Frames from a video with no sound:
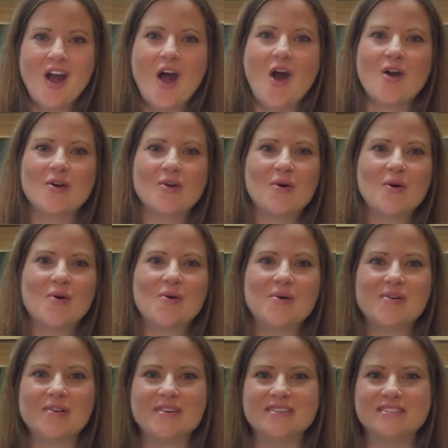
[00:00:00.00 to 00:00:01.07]
Our
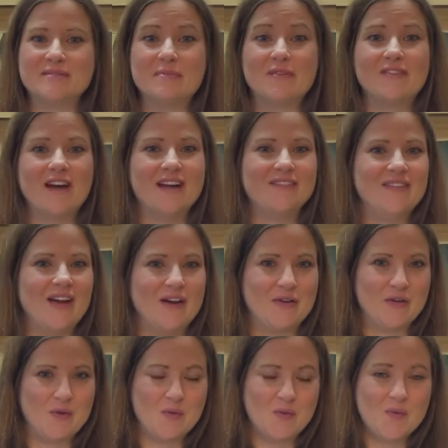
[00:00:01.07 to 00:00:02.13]
goal is to provide
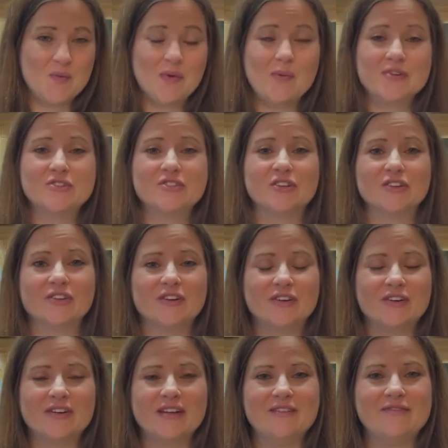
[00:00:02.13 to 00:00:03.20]
value. We want you to
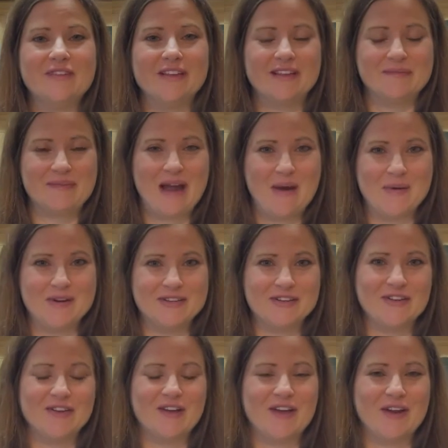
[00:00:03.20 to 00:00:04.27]
learn and feel empowered to
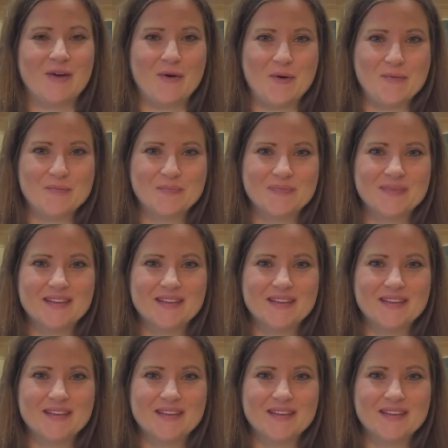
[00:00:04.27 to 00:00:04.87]
cook at home.